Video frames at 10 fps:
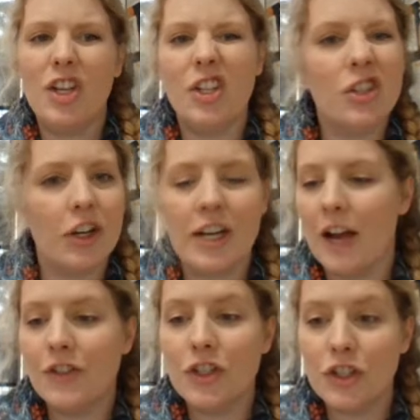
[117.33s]
You don't
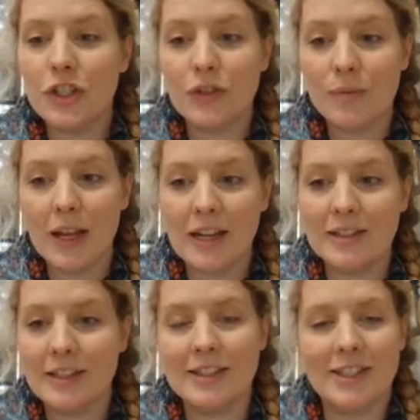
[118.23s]
have to choose from
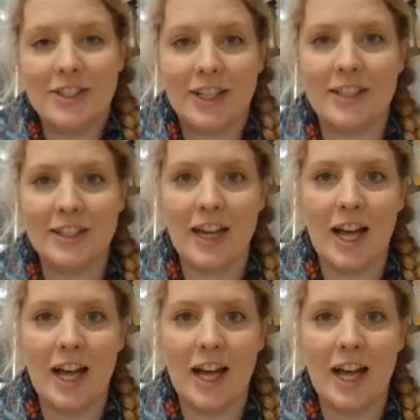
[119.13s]
these. This is just